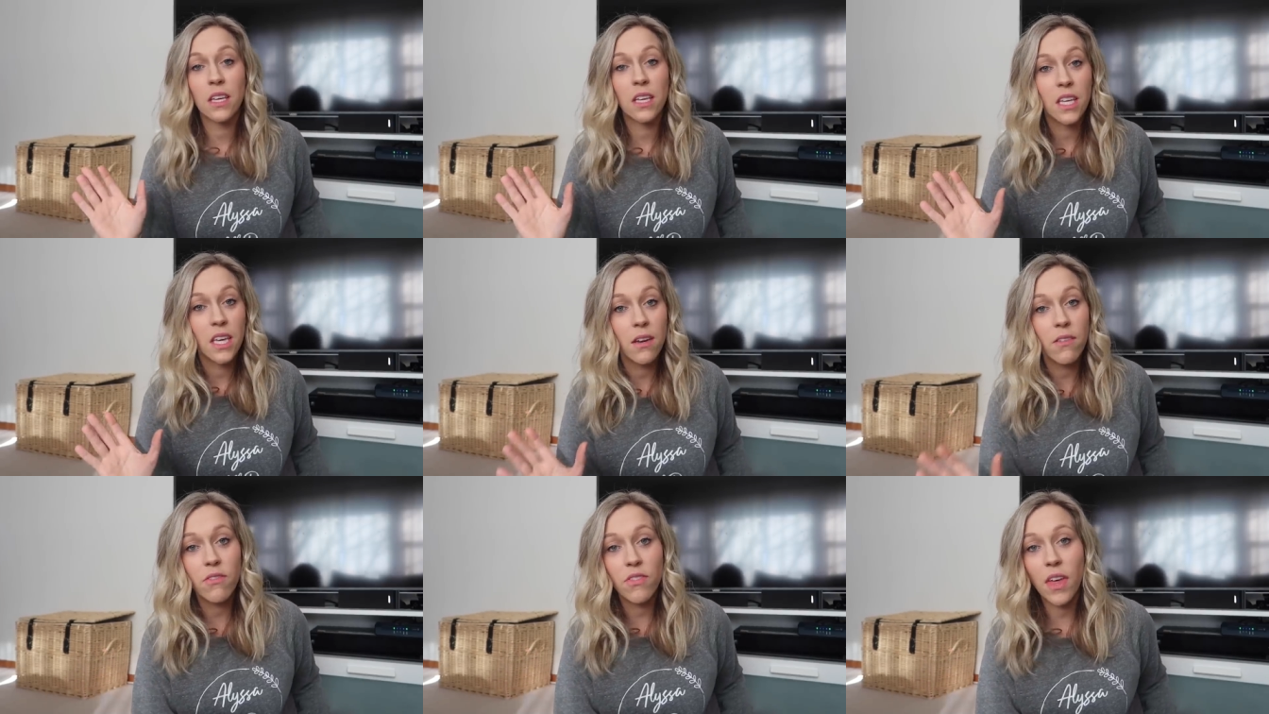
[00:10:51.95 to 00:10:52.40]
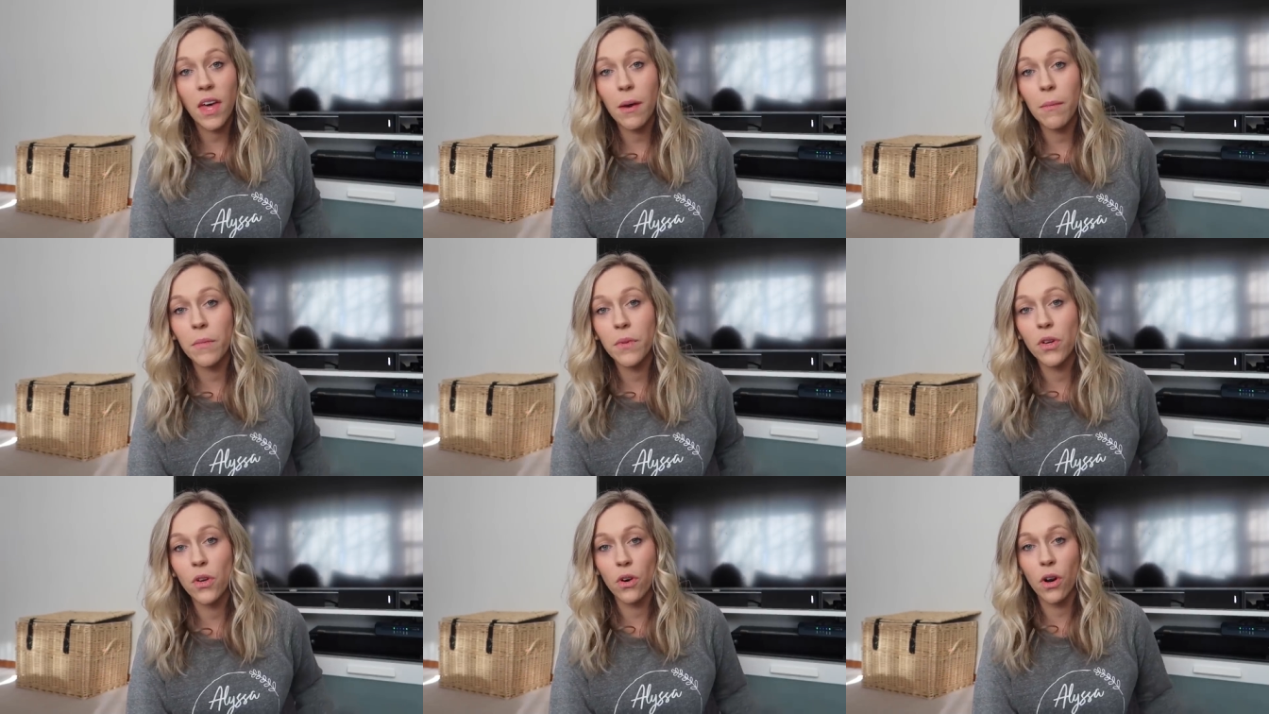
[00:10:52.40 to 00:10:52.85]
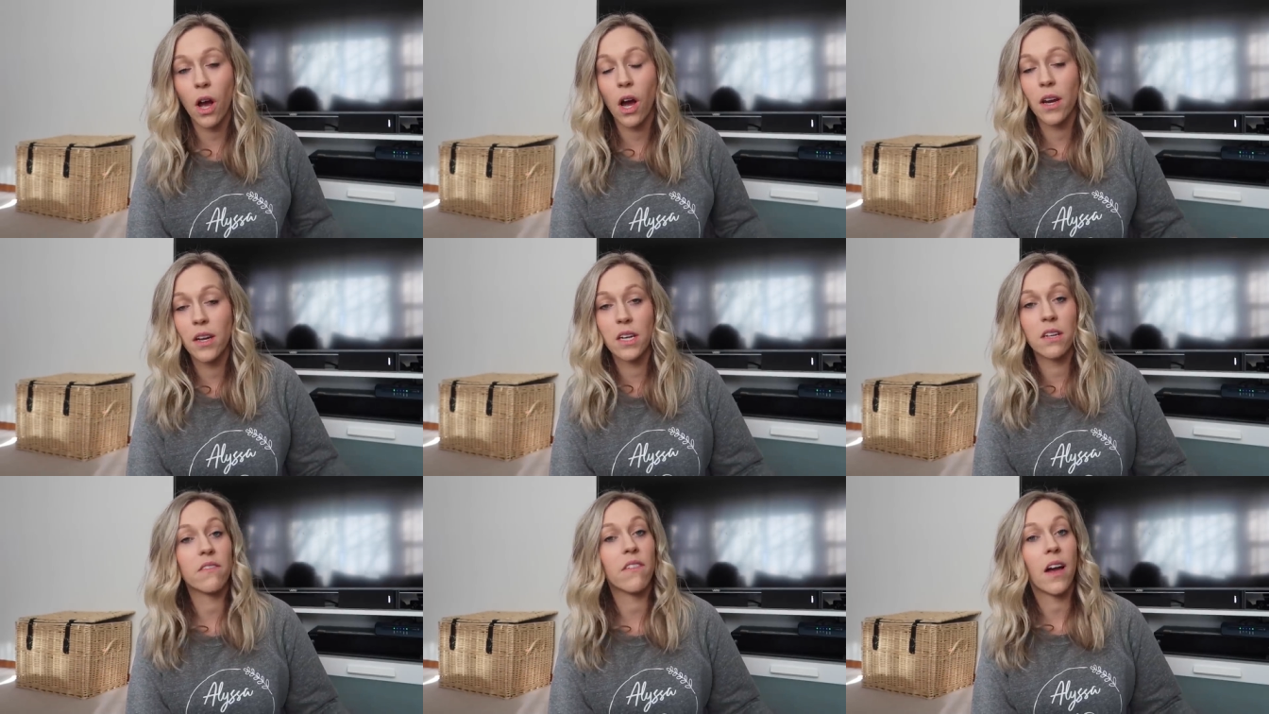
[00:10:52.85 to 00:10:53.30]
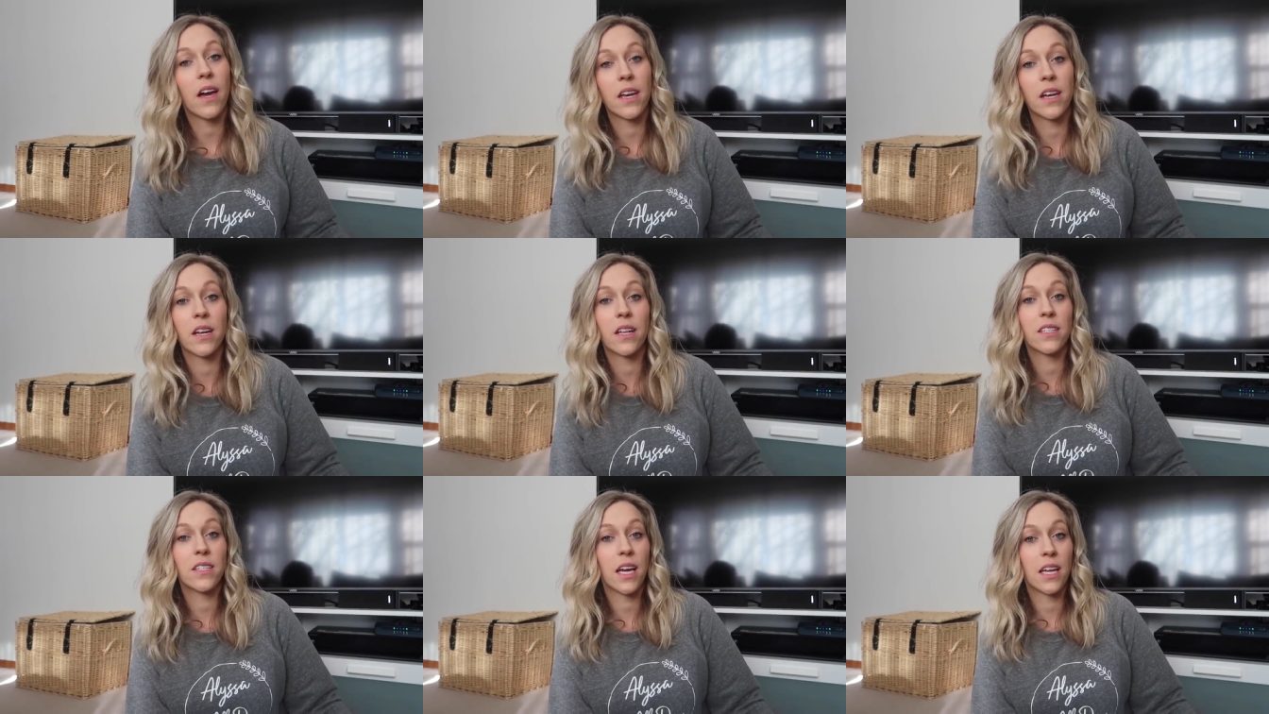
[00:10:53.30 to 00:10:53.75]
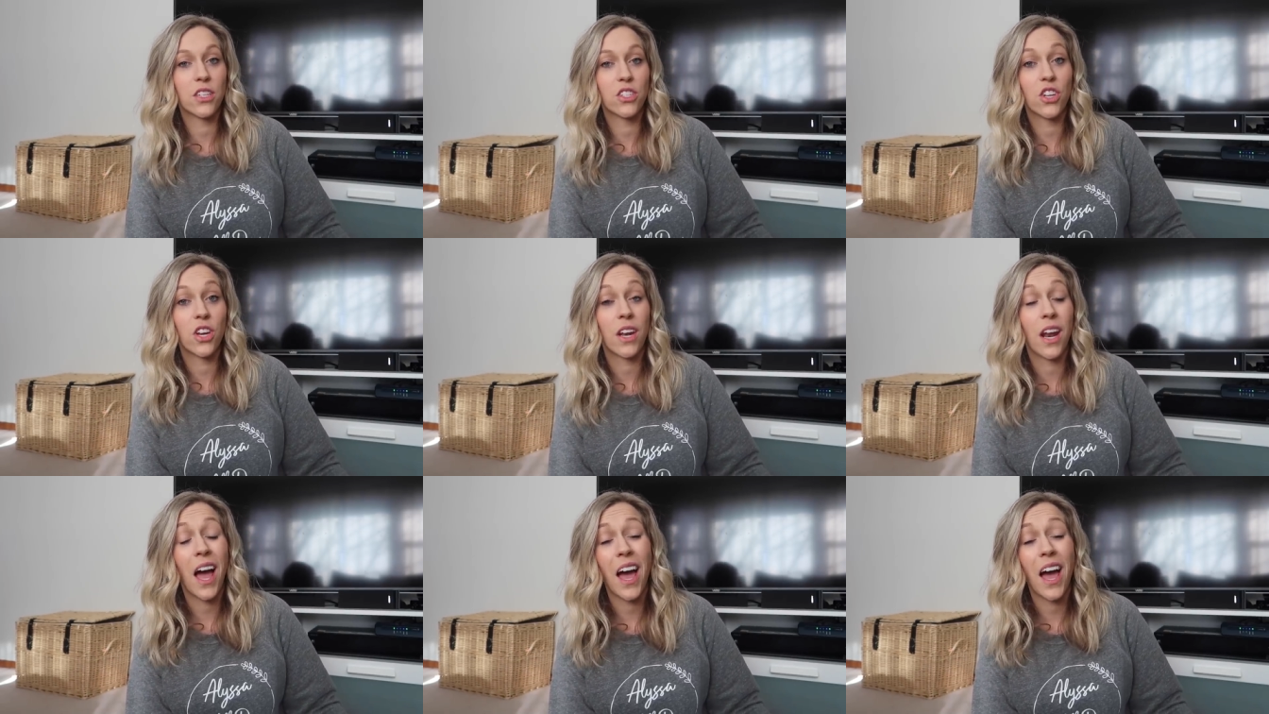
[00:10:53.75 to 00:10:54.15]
give them your undivided attention.